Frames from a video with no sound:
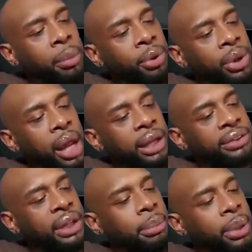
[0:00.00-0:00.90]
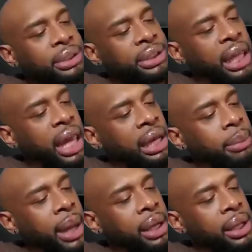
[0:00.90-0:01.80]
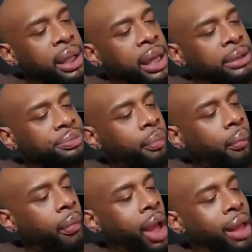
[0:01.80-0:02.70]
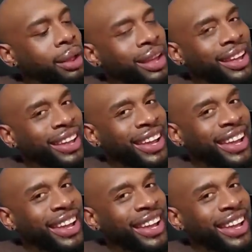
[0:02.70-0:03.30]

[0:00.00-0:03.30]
I'm doing all this celebrating and ain't got it up out of here yet.